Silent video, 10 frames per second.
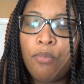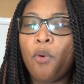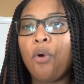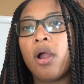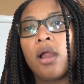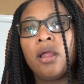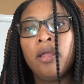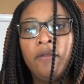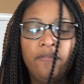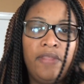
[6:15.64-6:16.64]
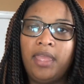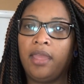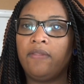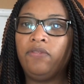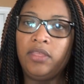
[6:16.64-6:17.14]
more
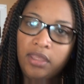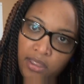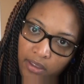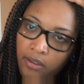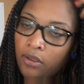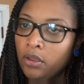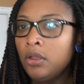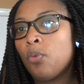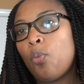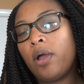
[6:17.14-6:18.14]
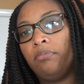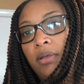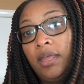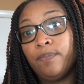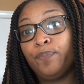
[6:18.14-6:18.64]
than the
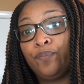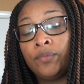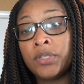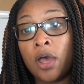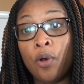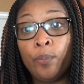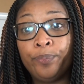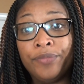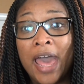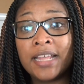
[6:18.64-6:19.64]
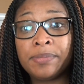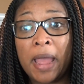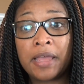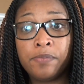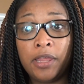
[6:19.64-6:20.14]
1B. So that is
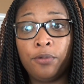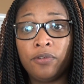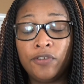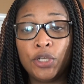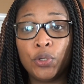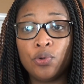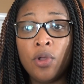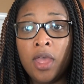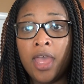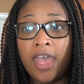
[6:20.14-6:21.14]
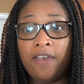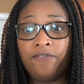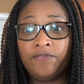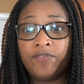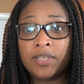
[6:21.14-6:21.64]
my complete review.
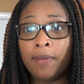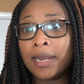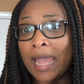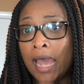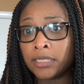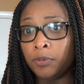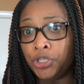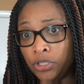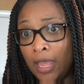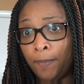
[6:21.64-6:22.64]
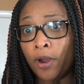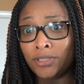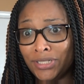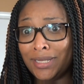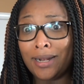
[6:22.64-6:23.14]
If somebody asks me, should they
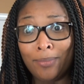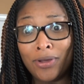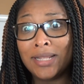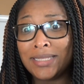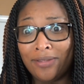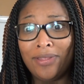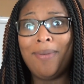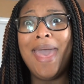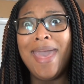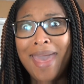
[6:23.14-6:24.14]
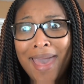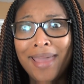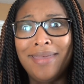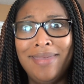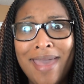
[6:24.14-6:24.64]
purchase it, I'm going to tell them, heck